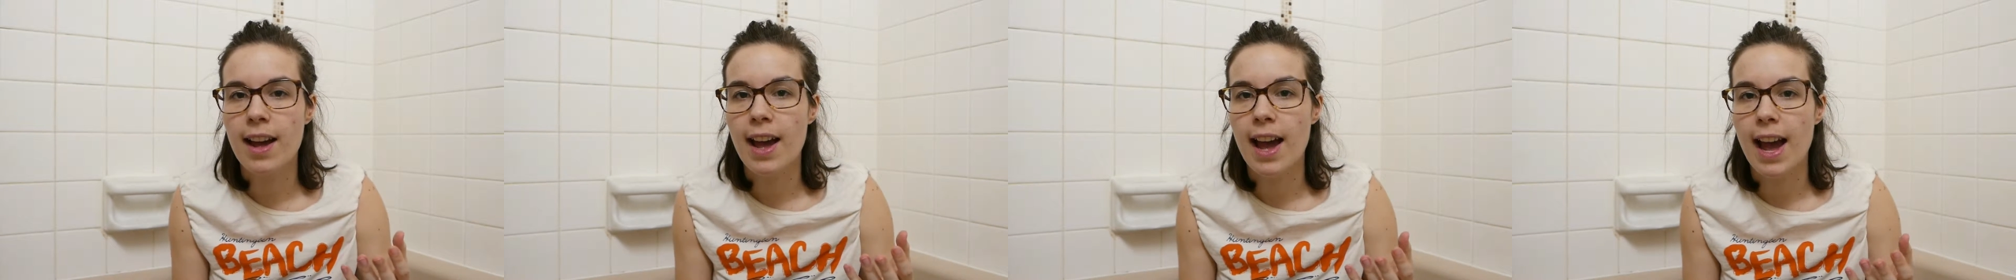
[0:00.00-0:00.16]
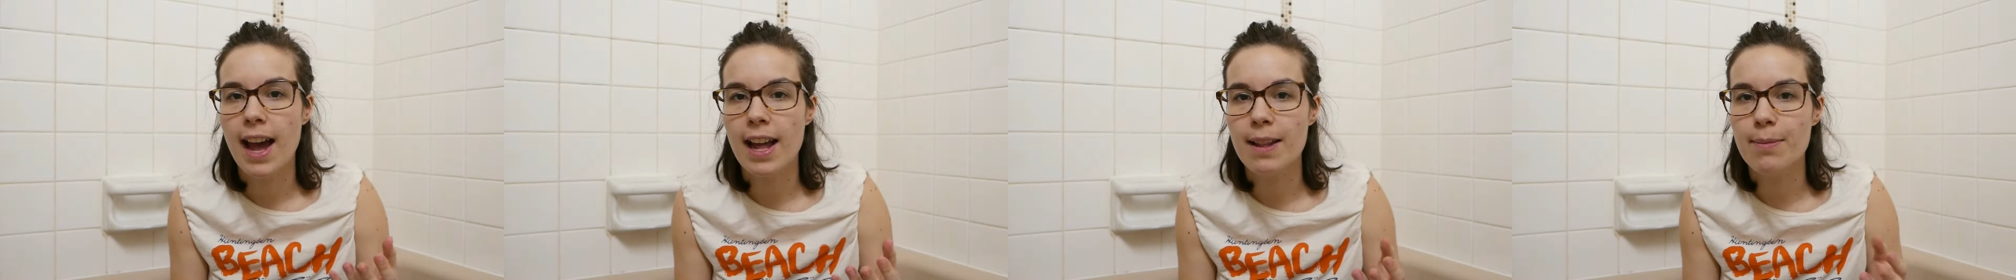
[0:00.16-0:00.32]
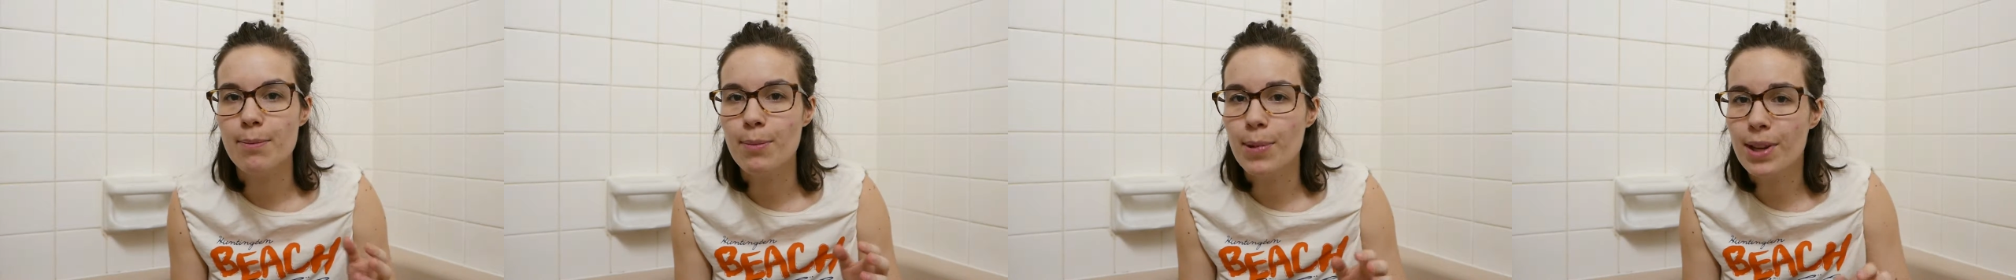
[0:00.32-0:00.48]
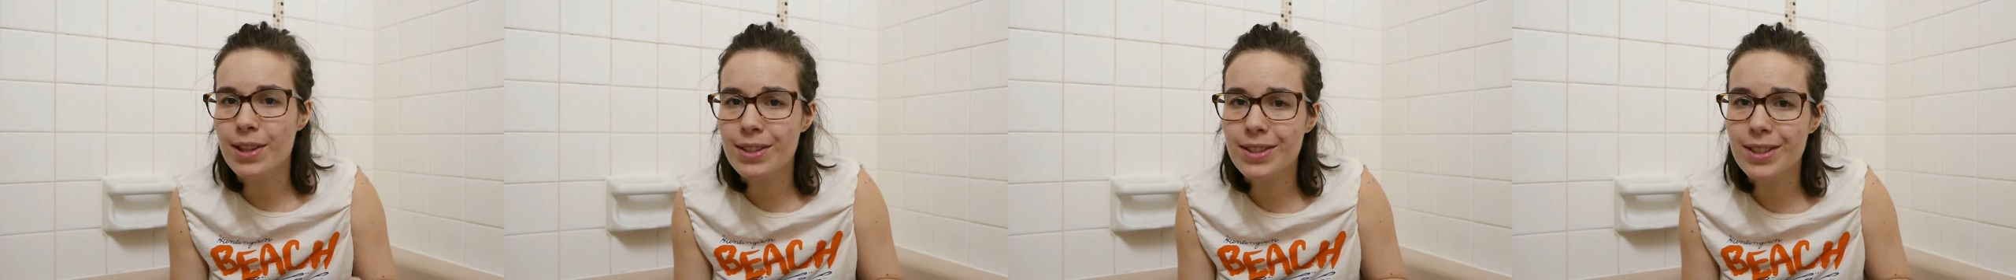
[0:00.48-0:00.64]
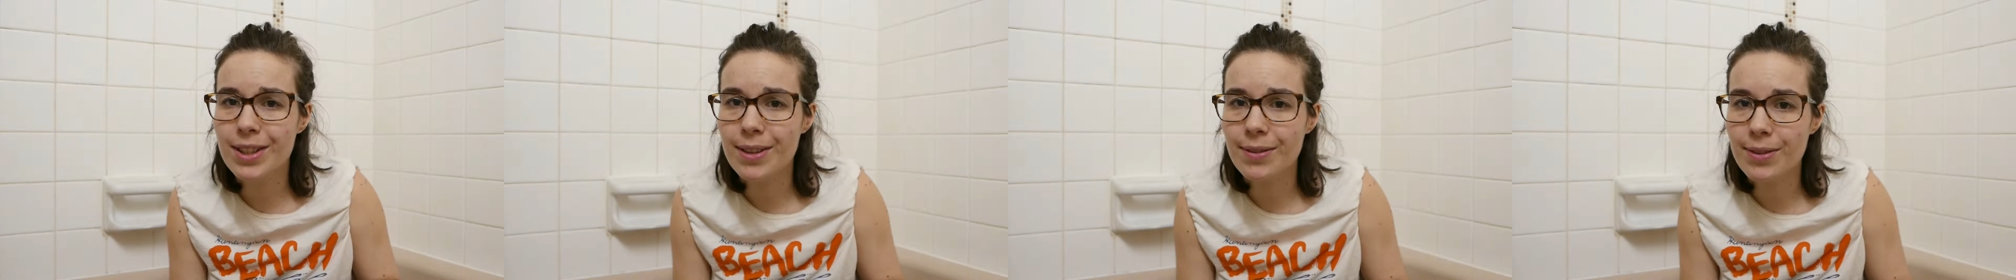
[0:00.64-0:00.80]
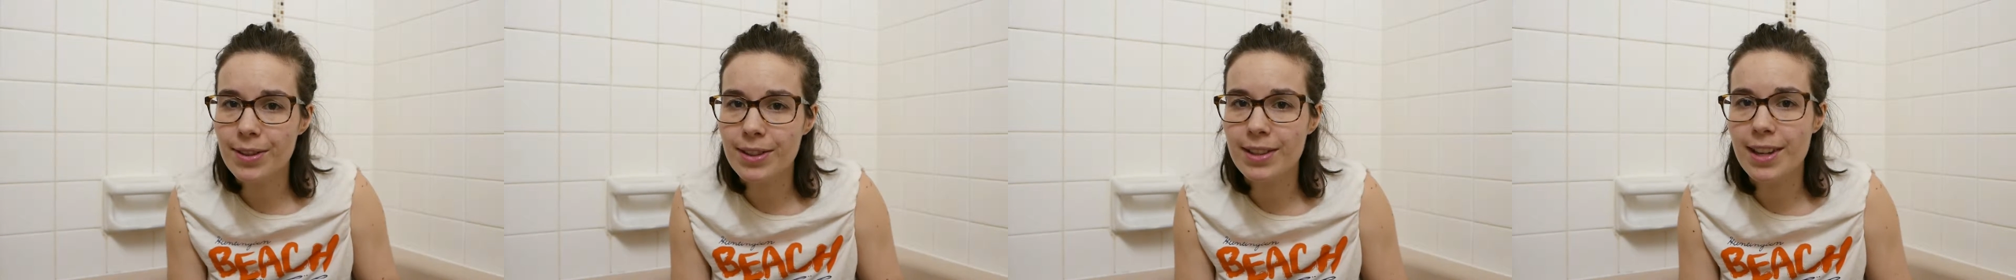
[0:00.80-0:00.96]
And most
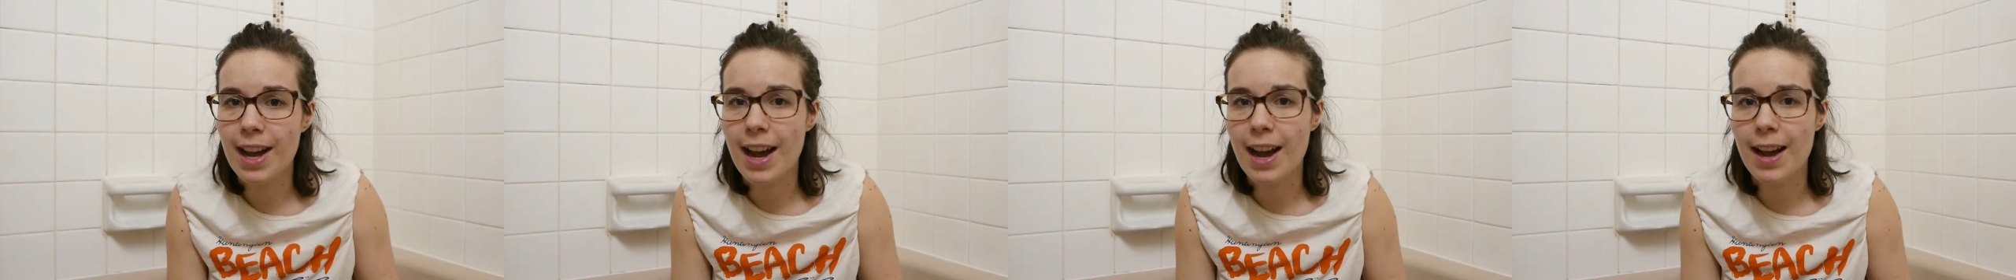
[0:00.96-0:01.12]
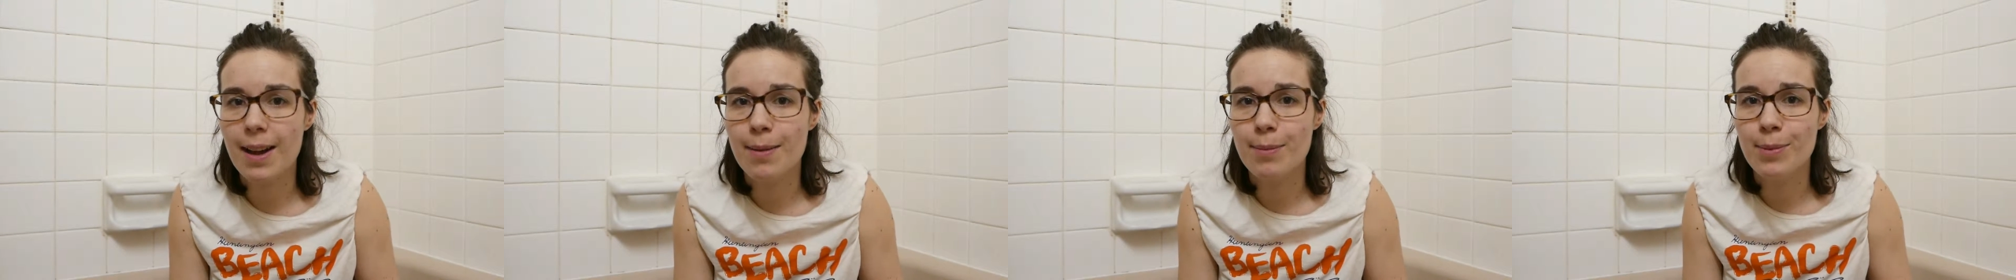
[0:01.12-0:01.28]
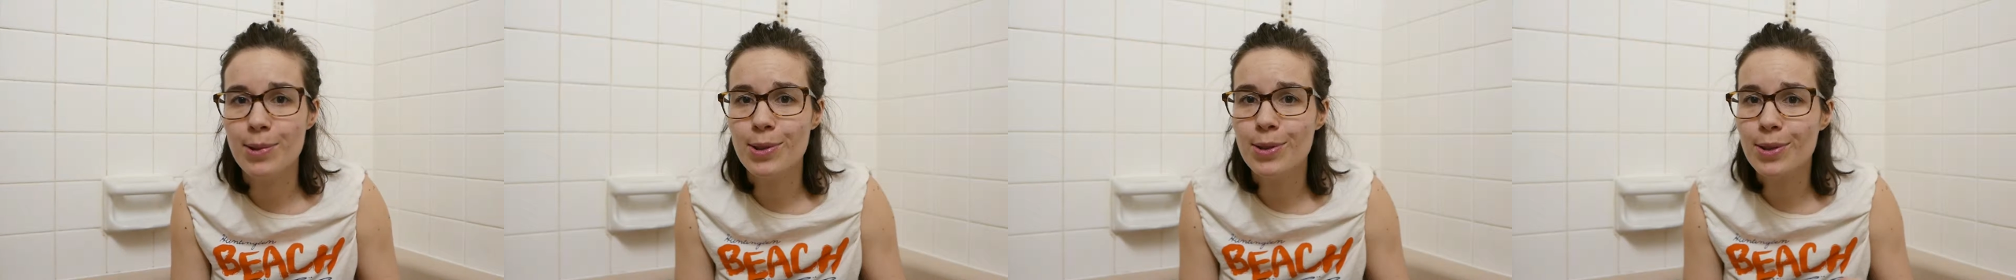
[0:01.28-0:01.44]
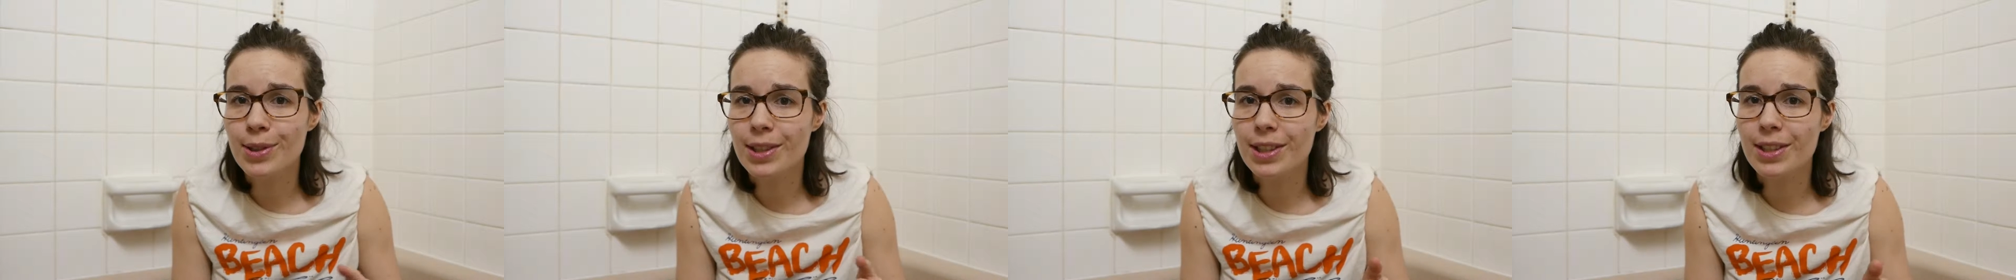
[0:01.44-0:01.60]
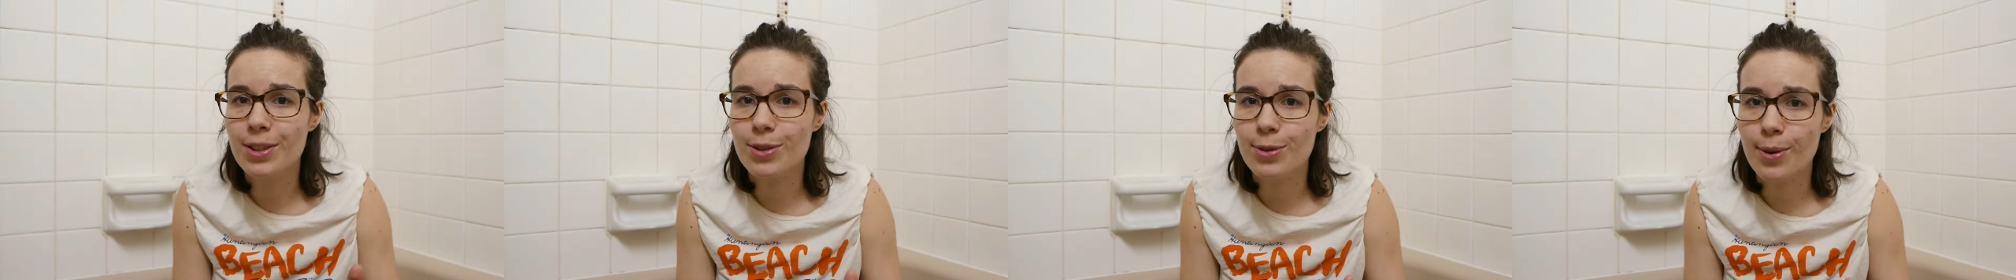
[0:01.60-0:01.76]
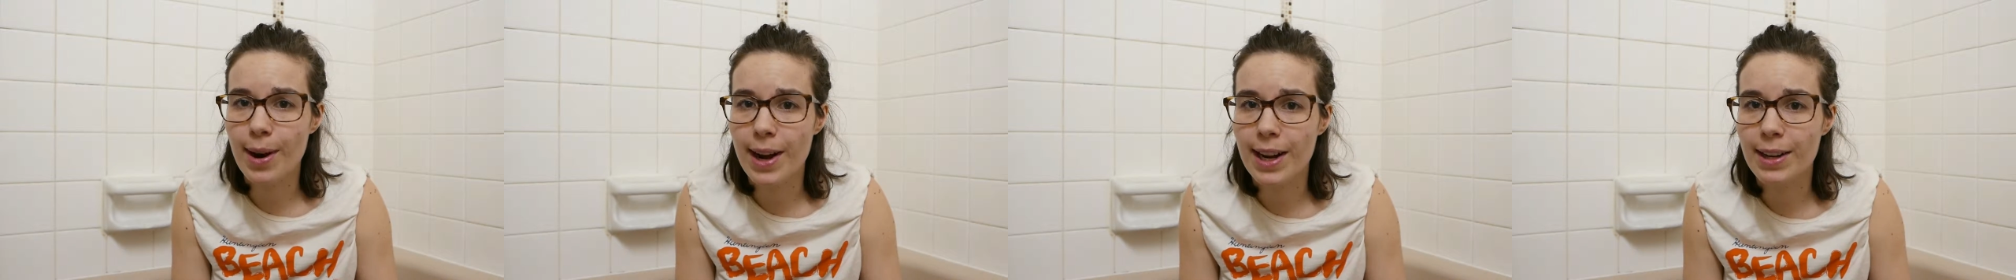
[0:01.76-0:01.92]
of the time, you
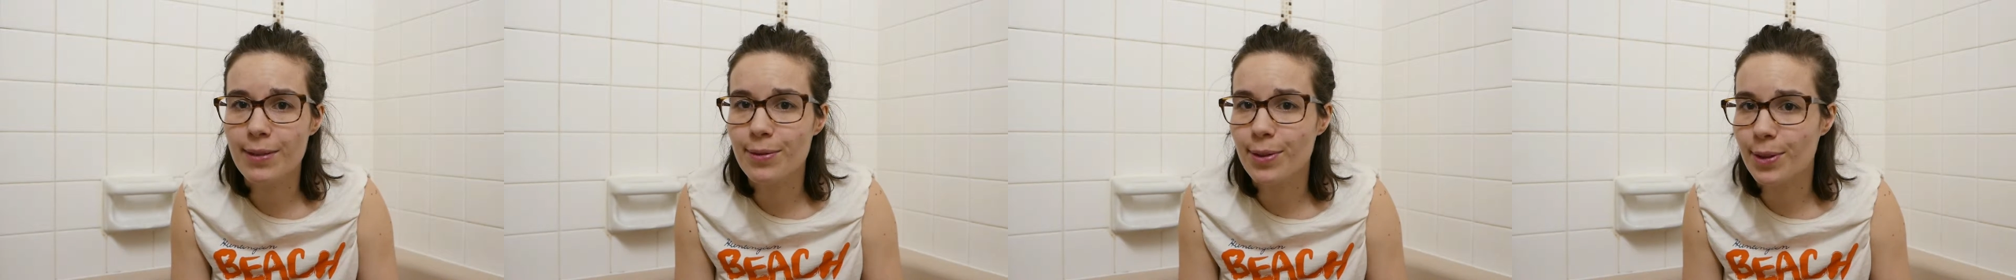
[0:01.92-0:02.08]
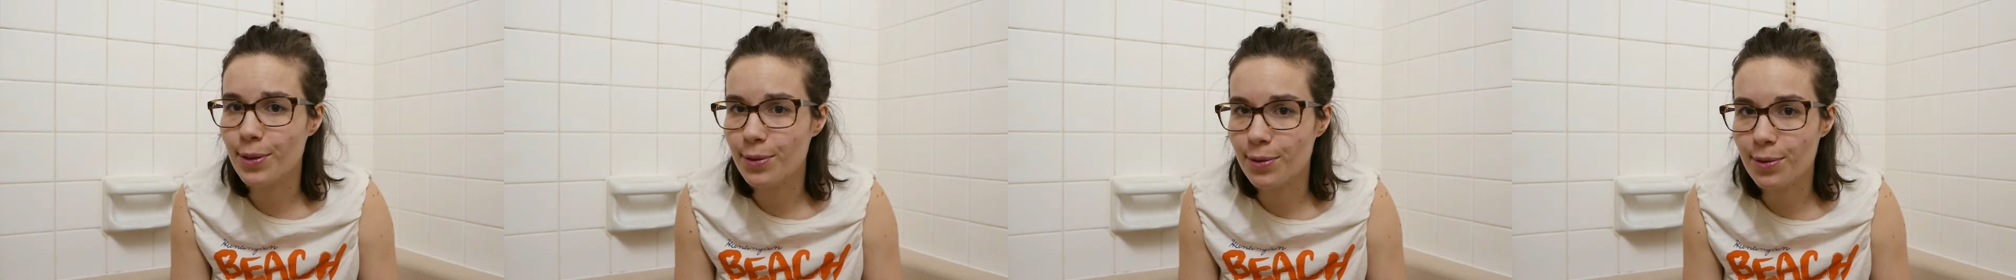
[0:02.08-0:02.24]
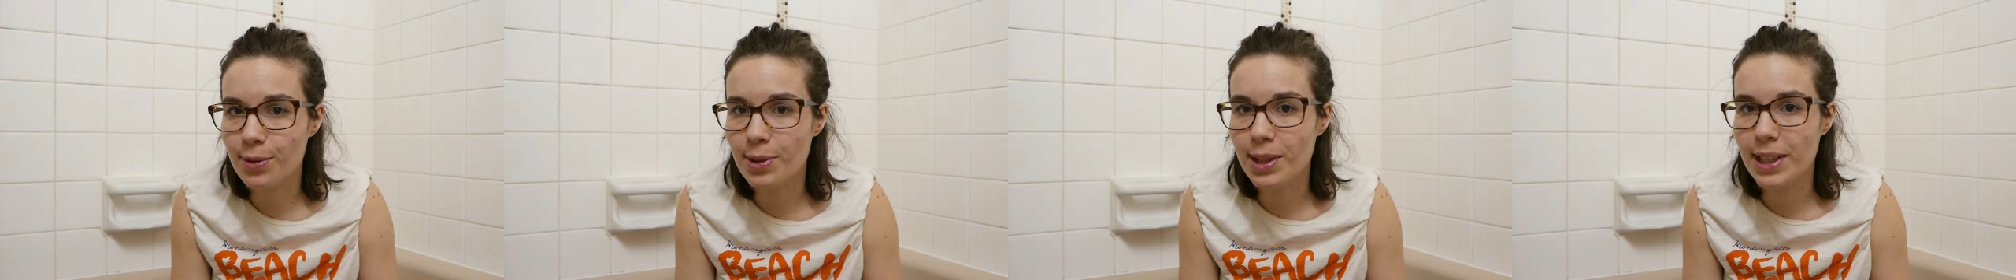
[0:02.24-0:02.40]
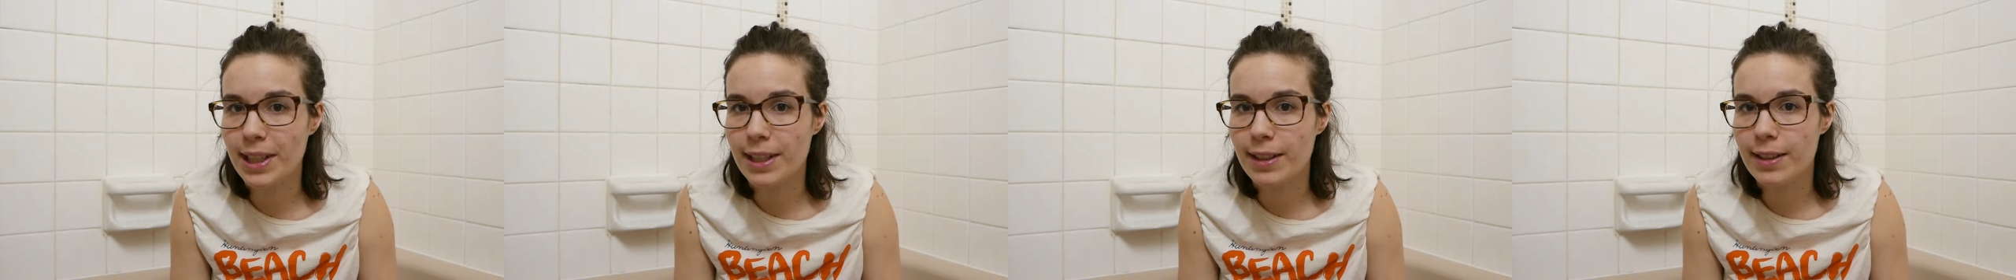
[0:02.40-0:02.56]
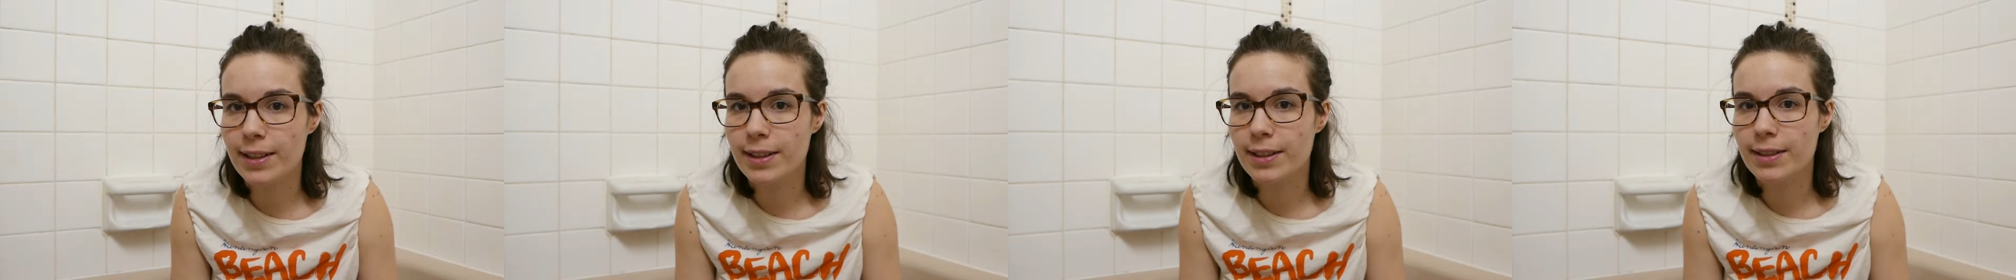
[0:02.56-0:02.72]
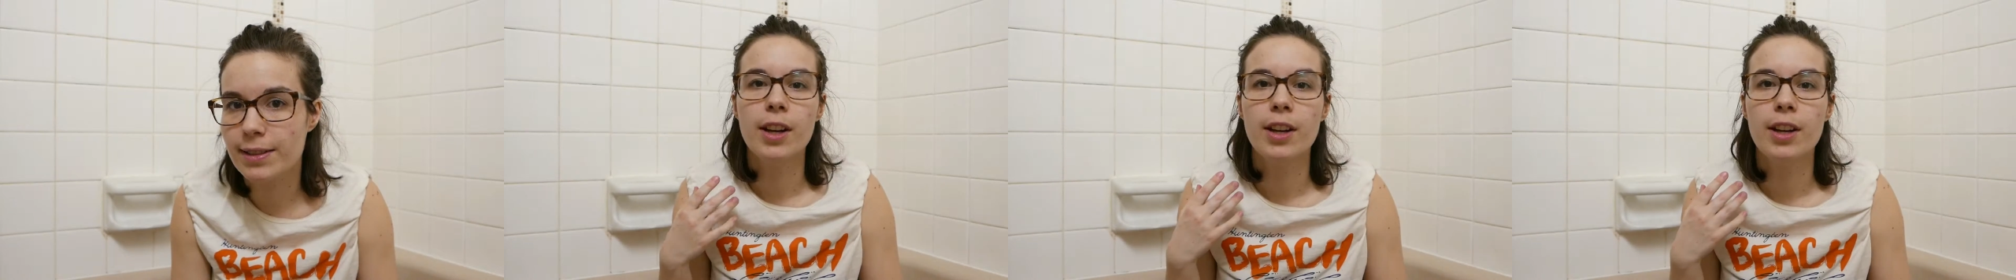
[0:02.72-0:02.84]
can try it for free.